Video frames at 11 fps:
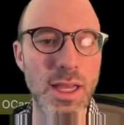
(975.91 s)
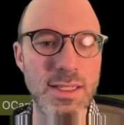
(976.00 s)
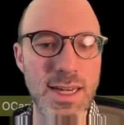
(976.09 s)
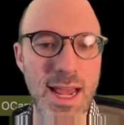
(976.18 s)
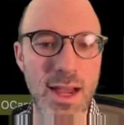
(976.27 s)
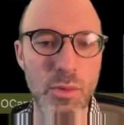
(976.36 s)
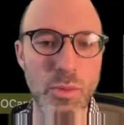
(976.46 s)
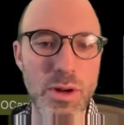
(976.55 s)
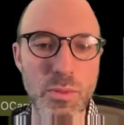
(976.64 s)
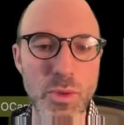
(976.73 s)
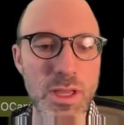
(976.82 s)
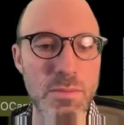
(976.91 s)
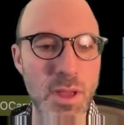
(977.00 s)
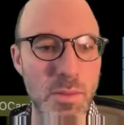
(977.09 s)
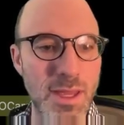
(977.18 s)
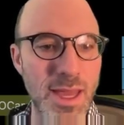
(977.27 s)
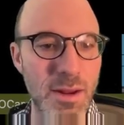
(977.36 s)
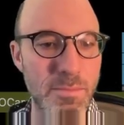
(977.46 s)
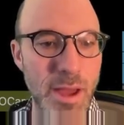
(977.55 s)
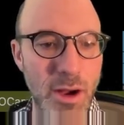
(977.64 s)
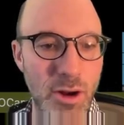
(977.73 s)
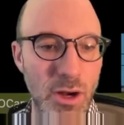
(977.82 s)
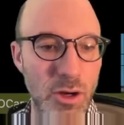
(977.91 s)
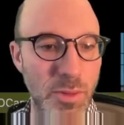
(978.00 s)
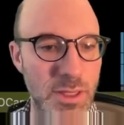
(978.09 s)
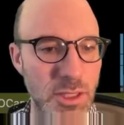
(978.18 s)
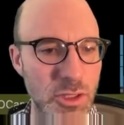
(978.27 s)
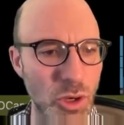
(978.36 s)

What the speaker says: and now we can maybe get a better error message.